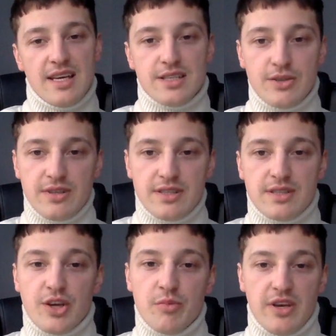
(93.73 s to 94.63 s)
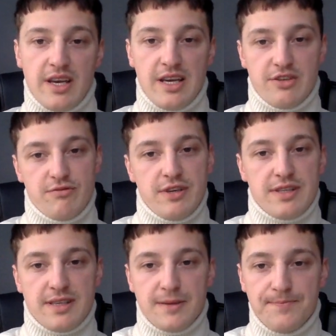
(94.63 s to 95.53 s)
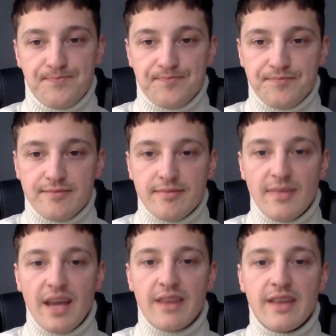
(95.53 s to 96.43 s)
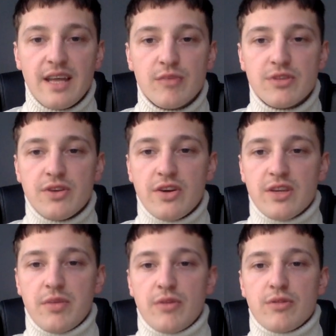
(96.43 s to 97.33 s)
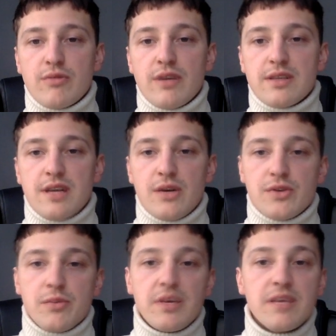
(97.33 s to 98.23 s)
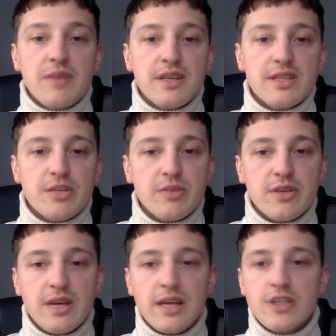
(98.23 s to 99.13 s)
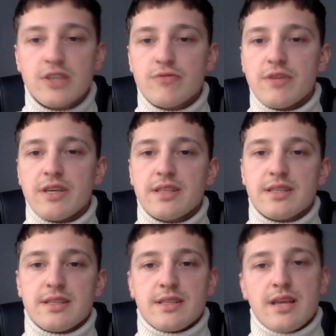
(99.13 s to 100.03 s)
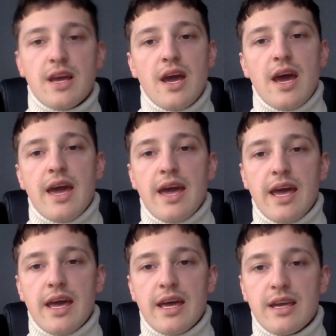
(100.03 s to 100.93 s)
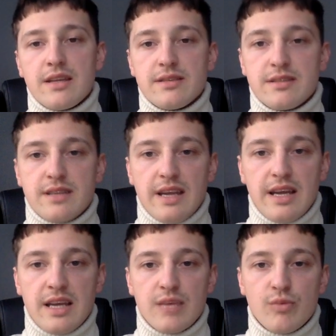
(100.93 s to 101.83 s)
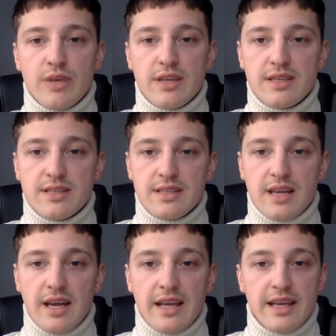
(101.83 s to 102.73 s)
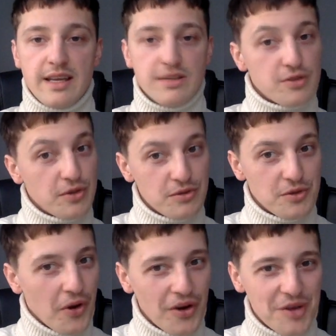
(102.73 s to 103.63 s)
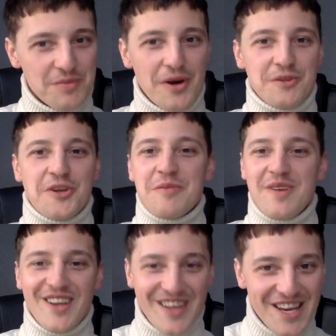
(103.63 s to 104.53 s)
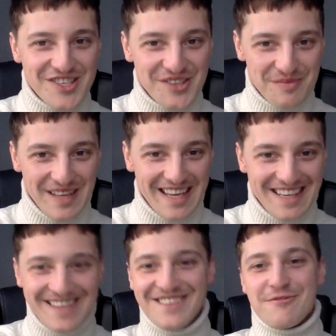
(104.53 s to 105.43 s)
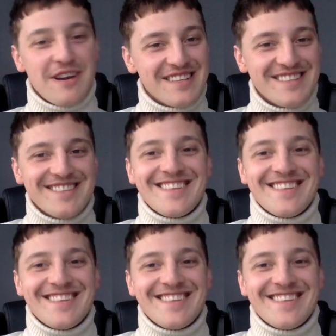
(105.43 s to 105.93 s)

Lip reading: So this is communication risk. Then we talked about the ways how to minimize communication risks, and then we decided to talk about communication planning, right?